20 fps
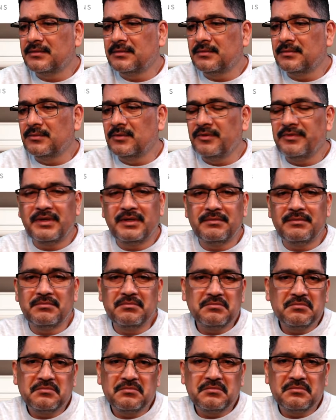moving,
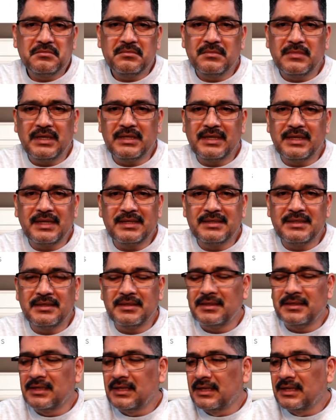and that's it.